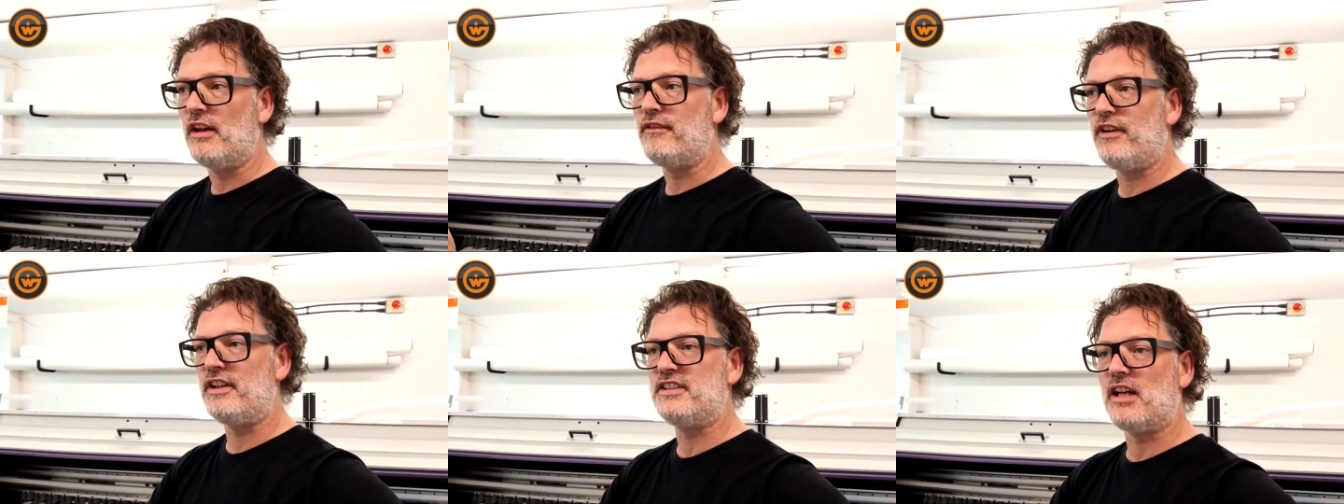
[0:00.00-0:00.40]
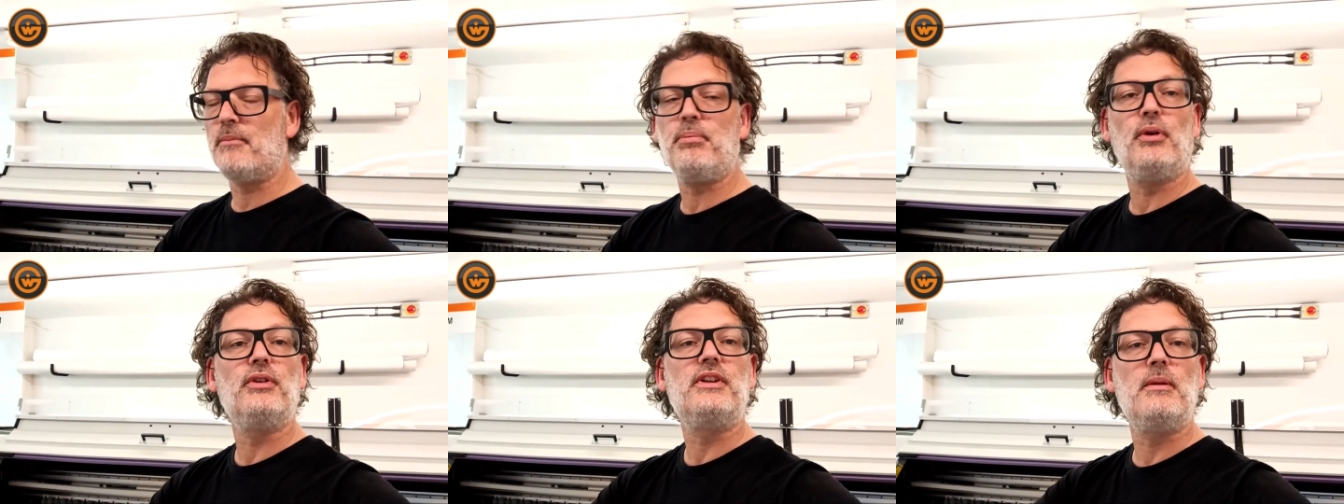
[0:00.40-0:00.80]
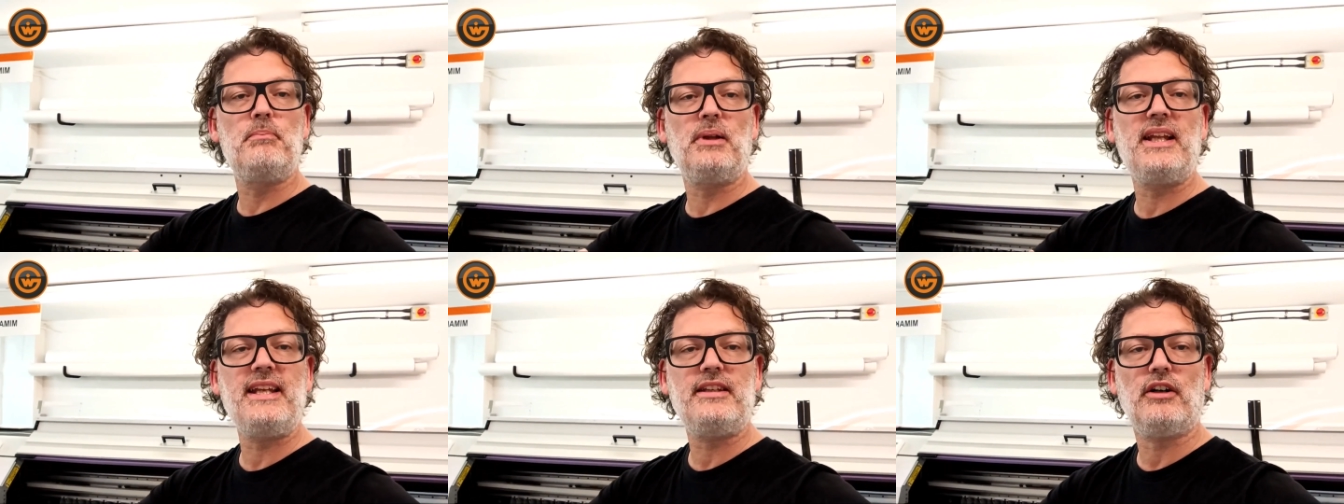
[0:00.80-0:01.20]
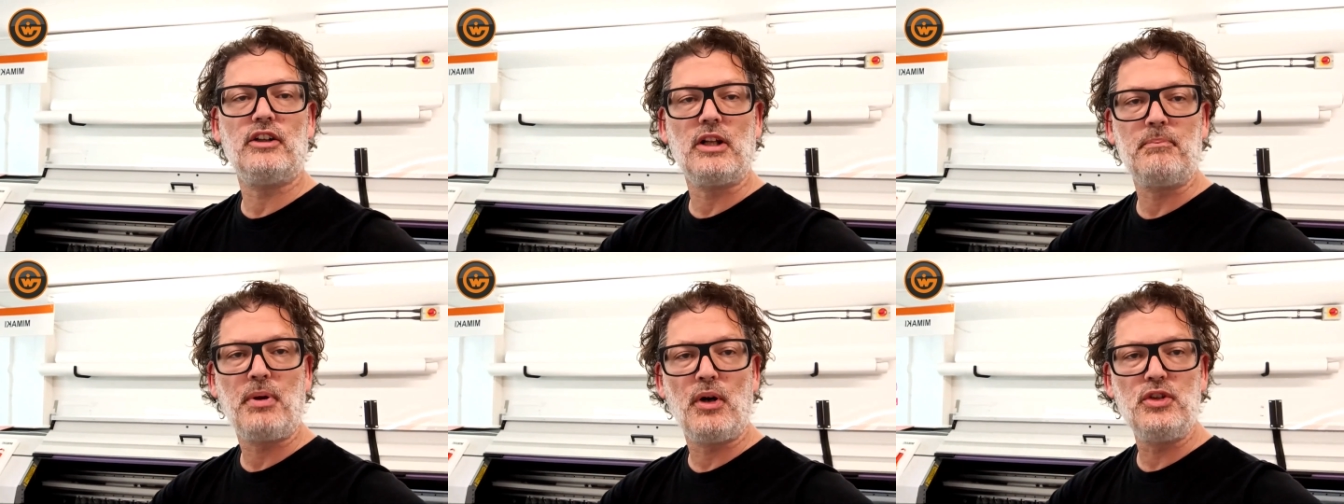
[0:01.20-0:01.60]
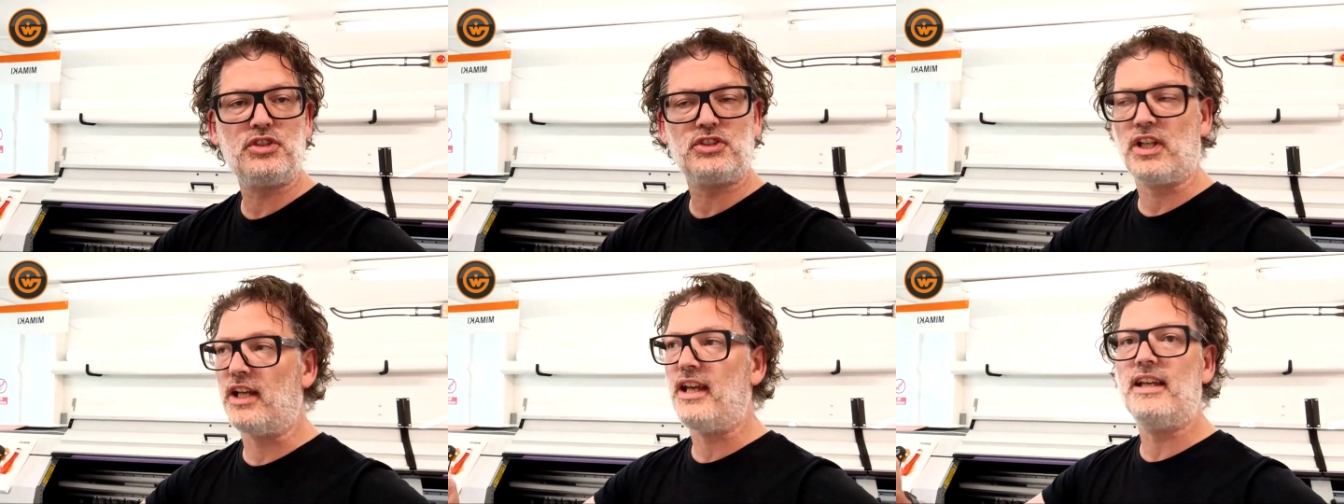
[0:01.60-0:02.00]
For example, the bleed on a
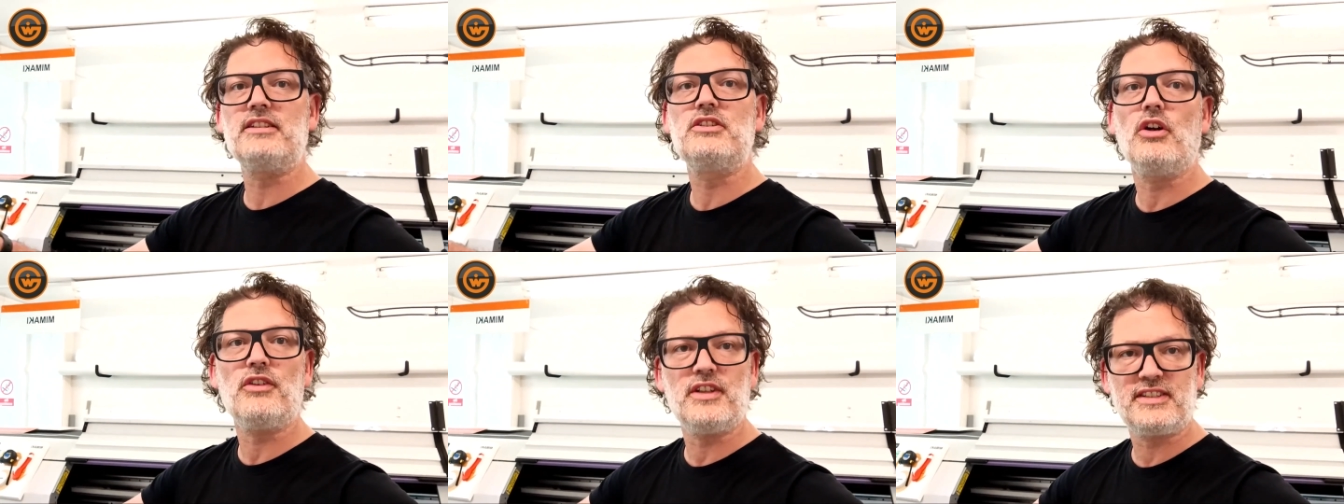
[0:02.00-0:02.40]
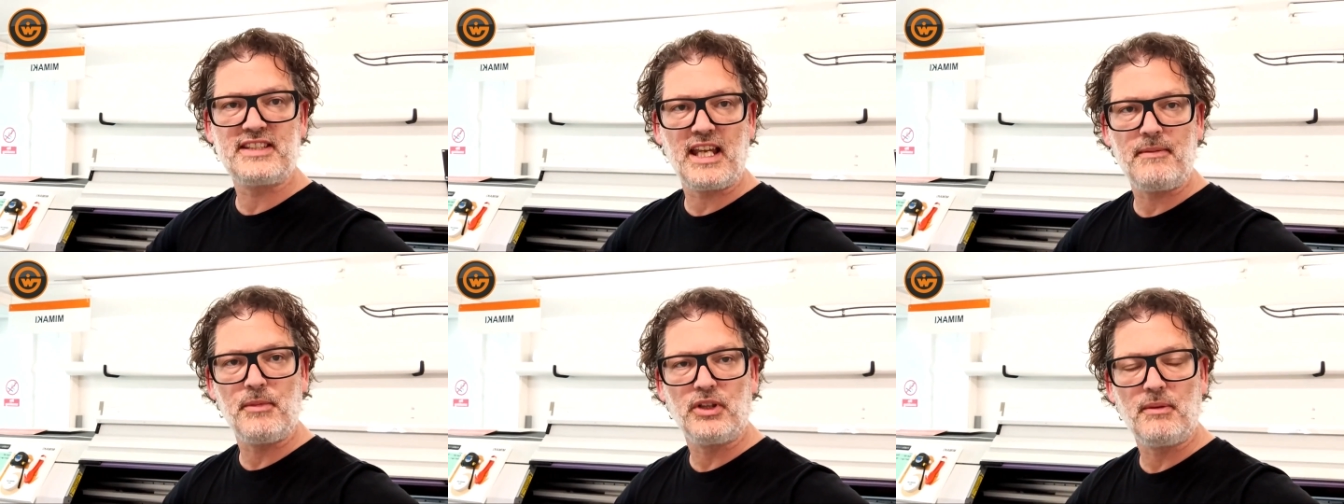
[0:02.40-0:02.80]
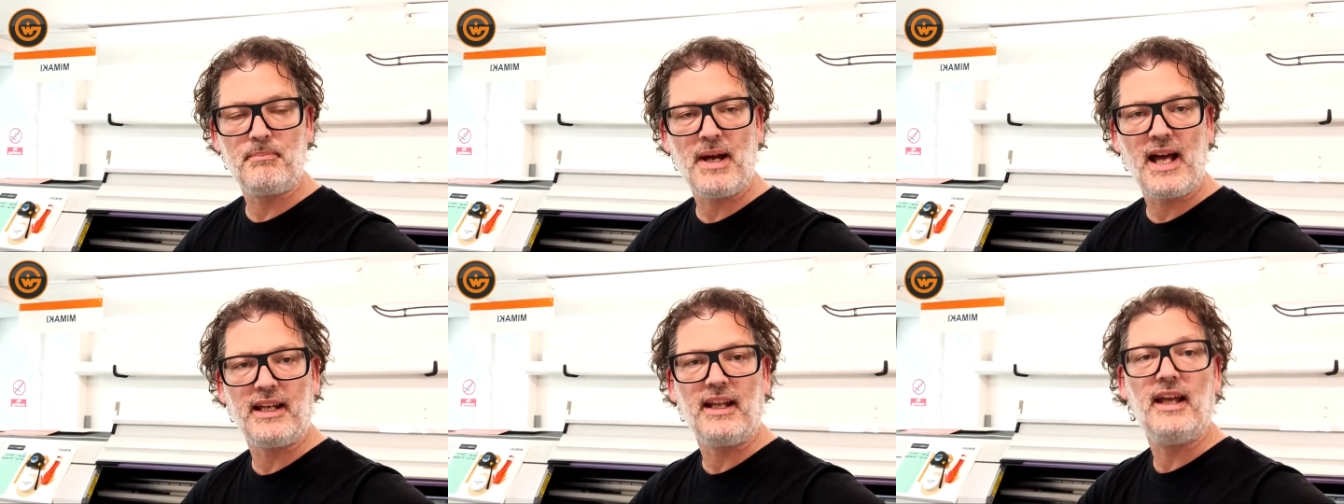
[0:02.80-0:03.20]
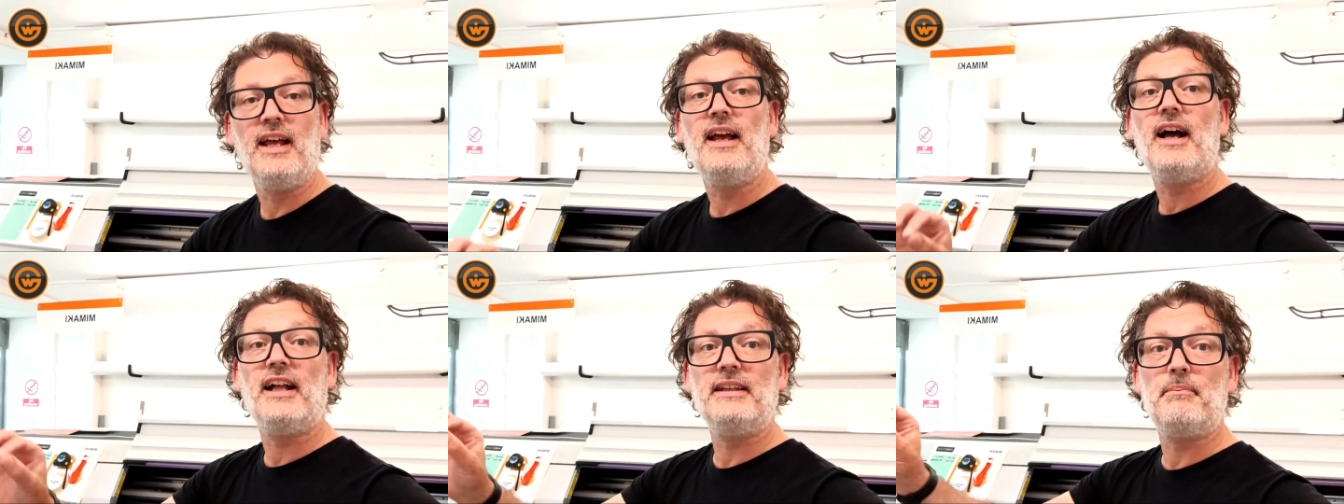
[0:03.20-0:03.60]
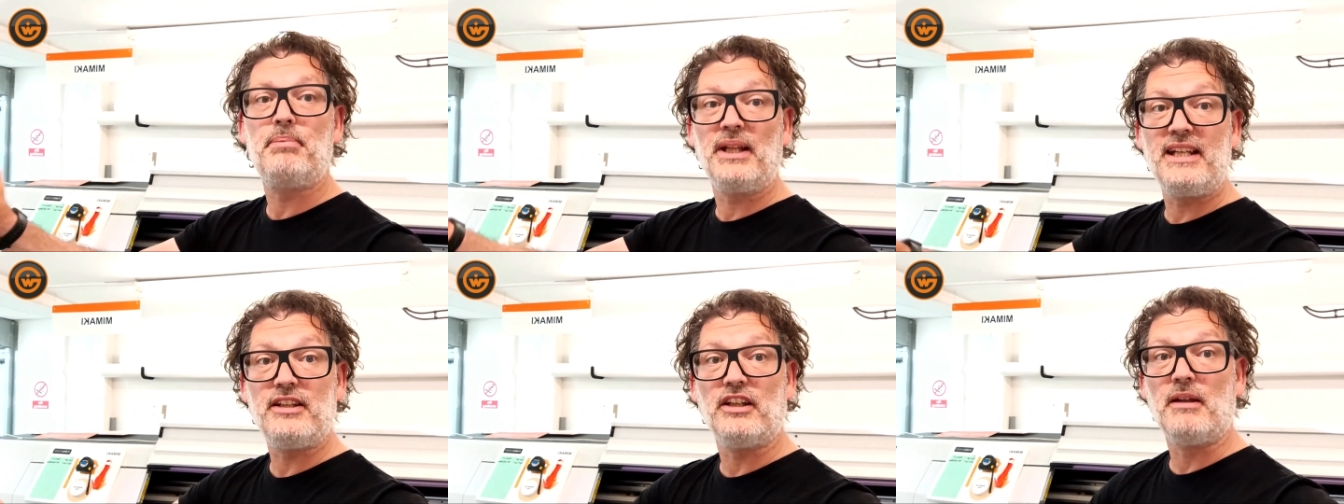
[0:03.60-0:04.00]
poster is not the same on a banner, and the
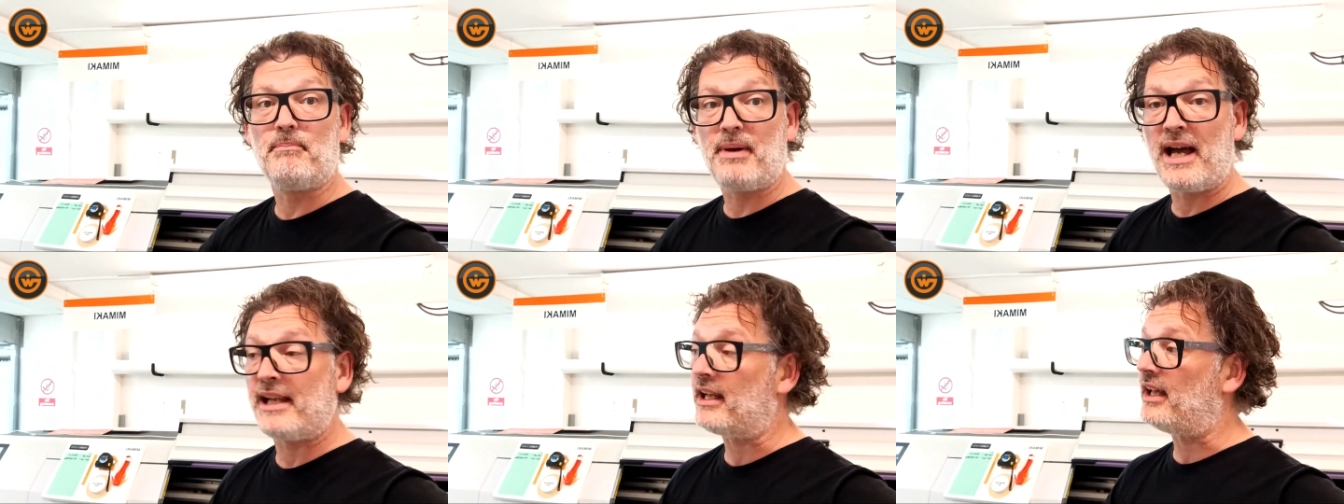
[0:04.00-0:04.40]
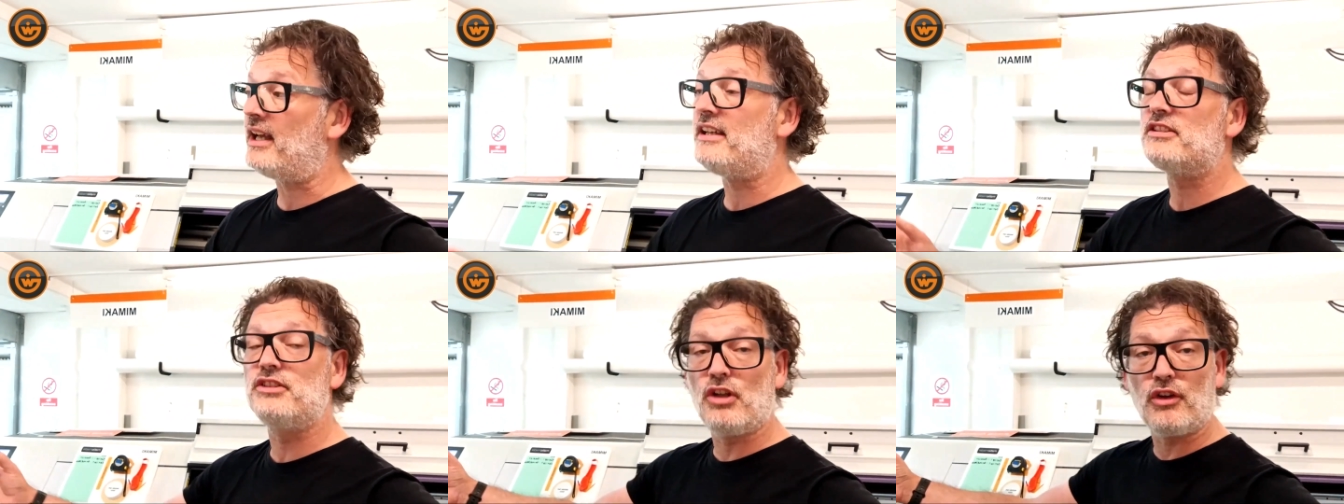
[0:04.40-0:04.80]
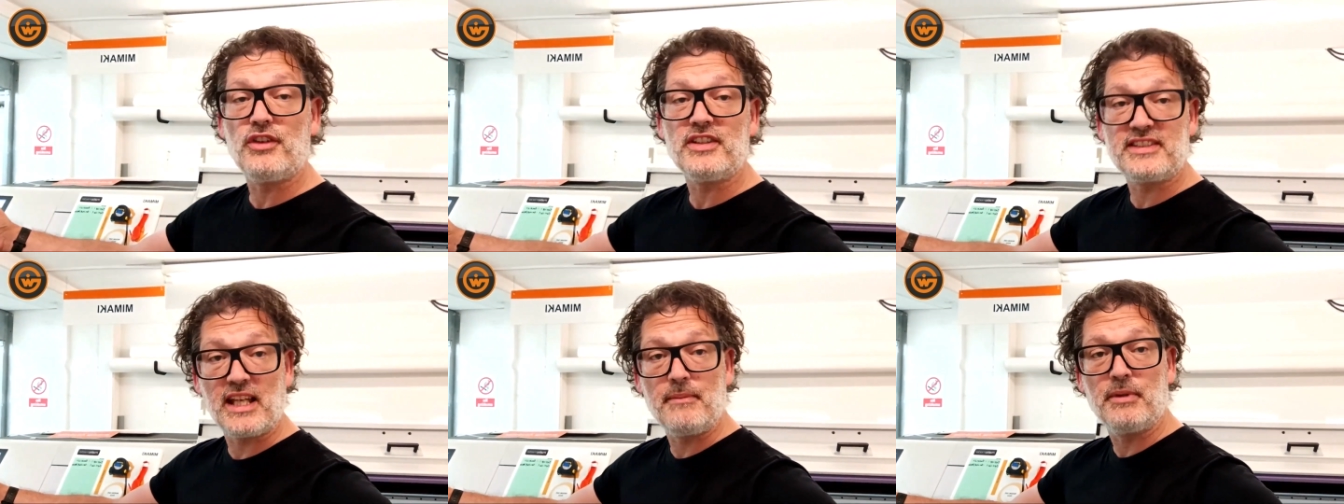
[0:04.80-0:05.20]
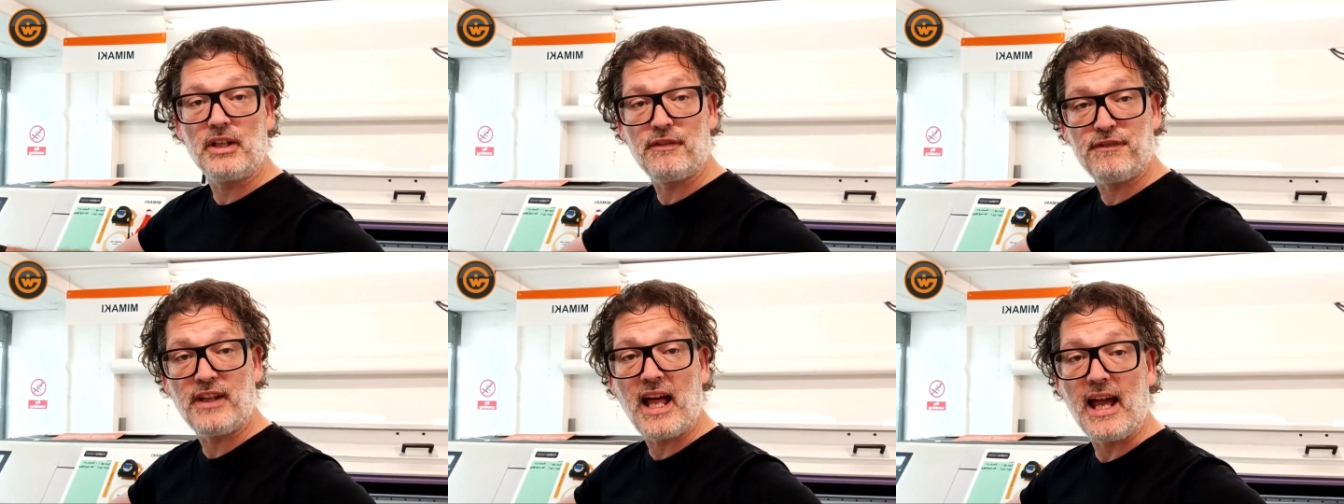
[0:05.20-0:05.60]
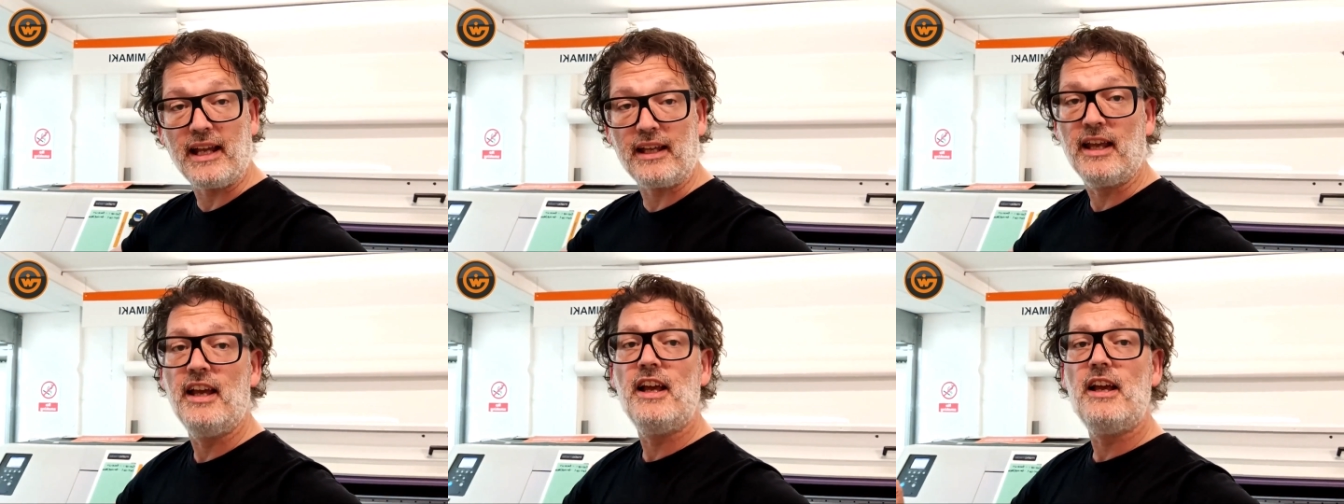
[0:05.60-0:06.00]
bleed on a banner is not the same on a flag.